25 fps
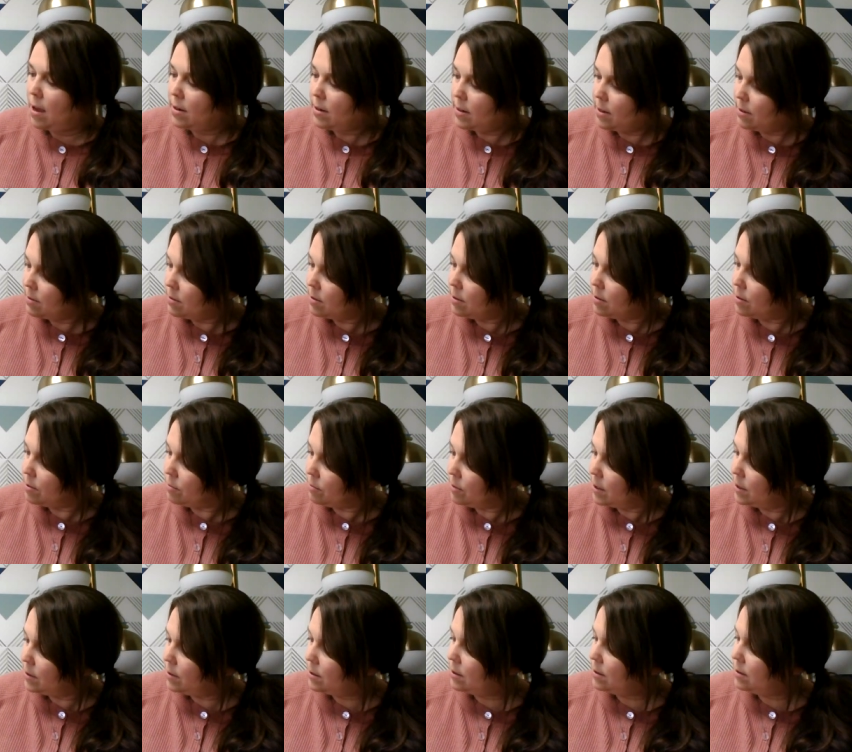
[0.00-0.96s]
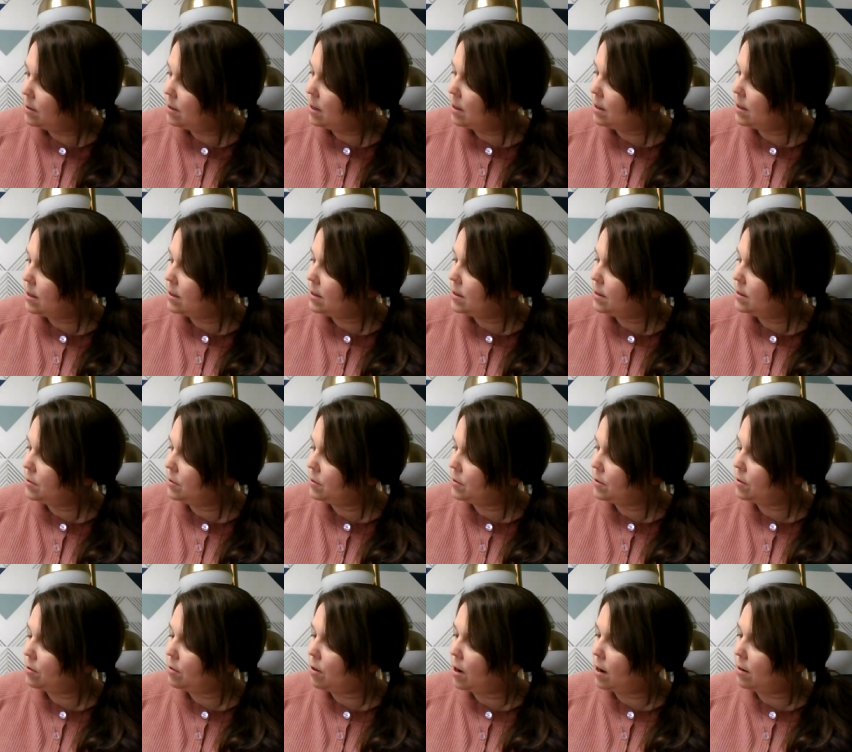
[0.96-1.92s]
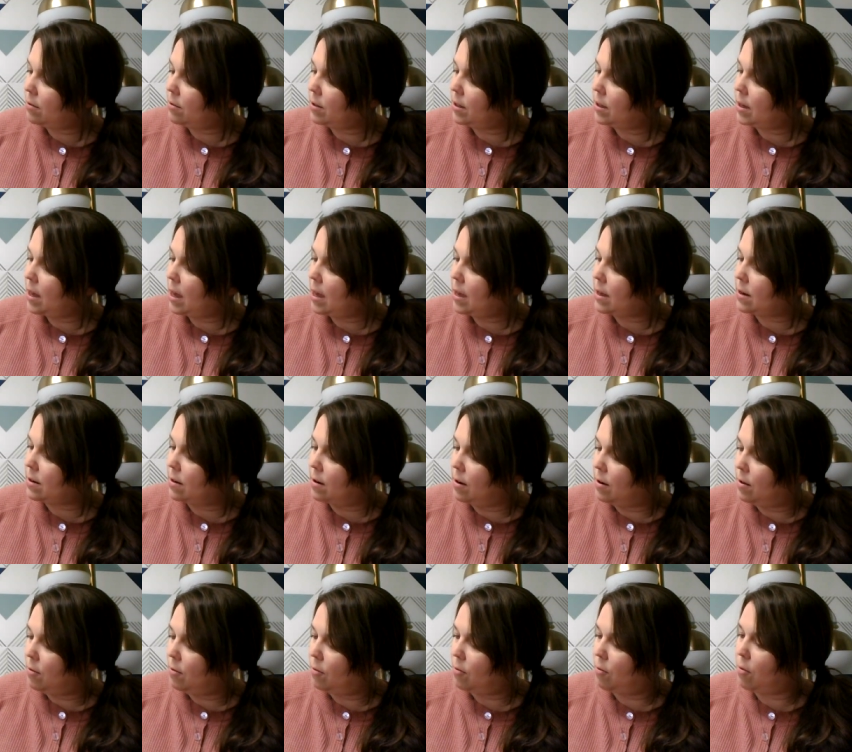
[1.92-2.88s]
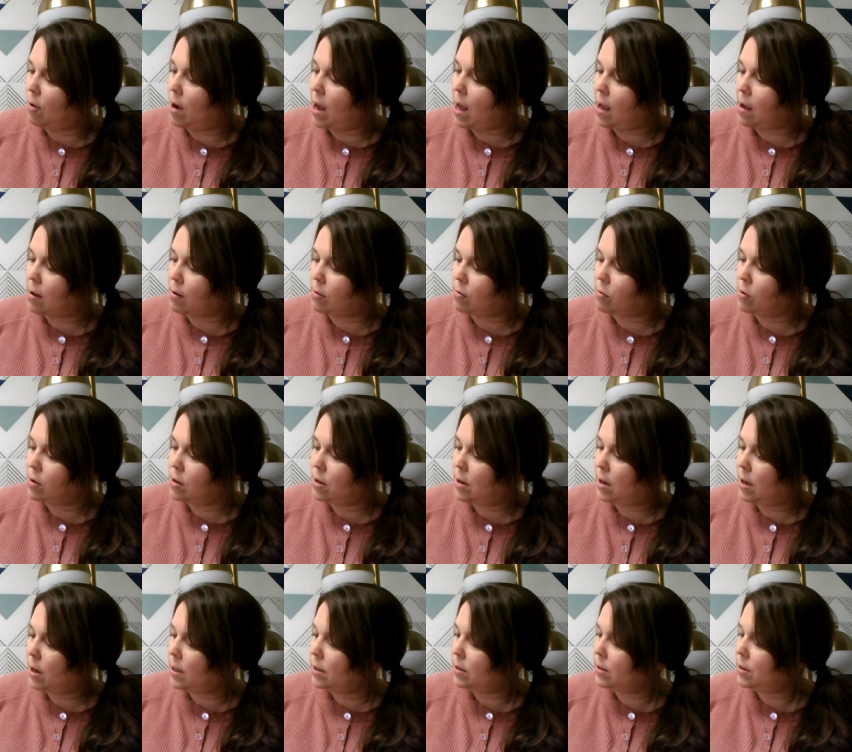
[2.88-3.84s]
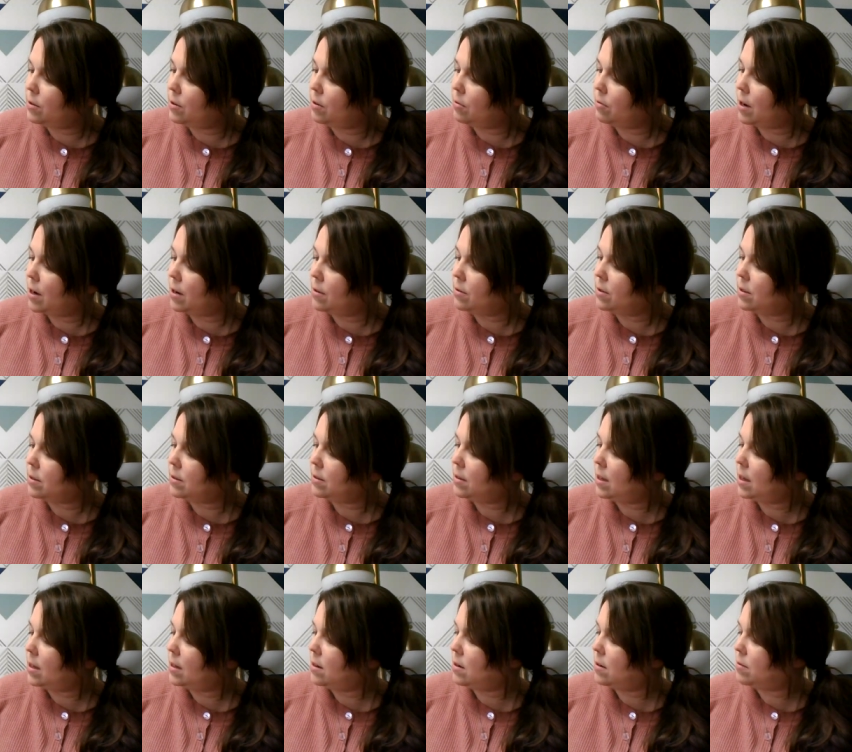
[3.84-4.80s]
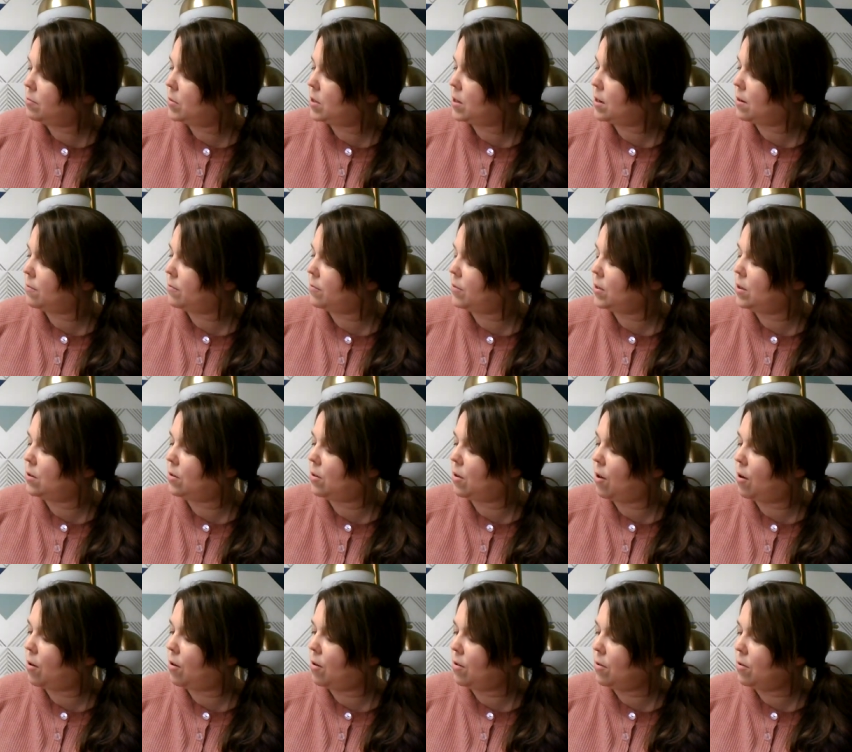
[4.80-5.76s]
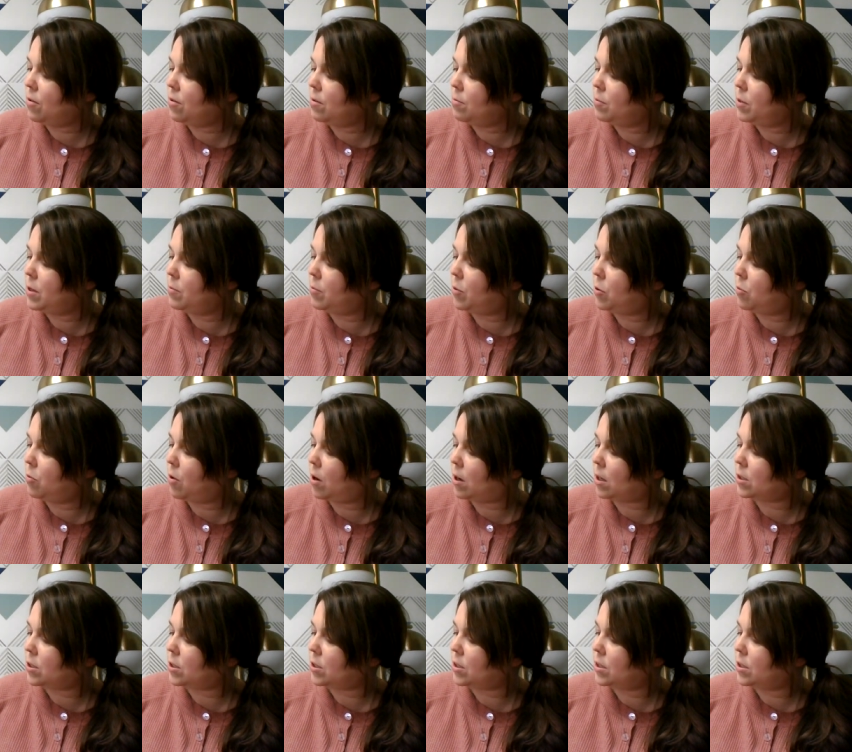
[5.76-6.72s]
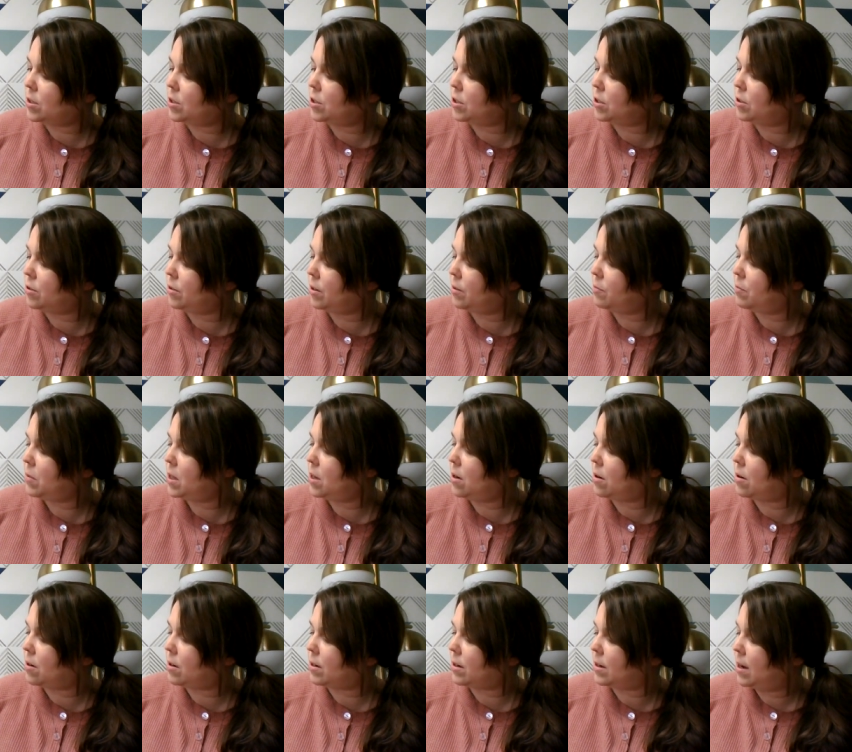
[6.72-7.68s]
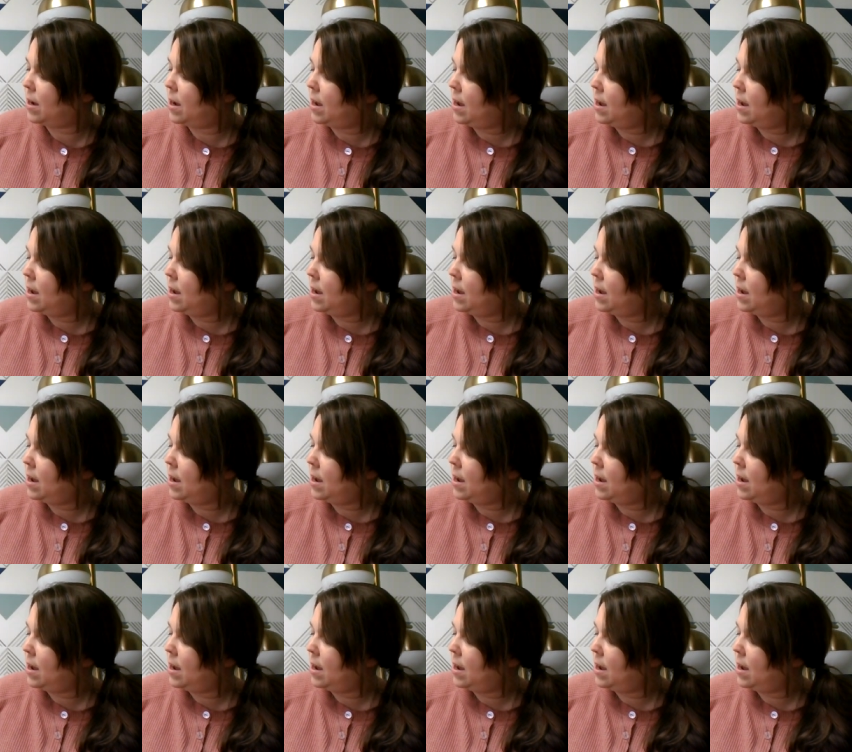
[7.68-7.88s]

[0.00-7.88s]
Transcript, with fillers: Now that the race is done, I hear the crowd again. Wow. I look around the stadium and I feel all the people watching and cheering me on.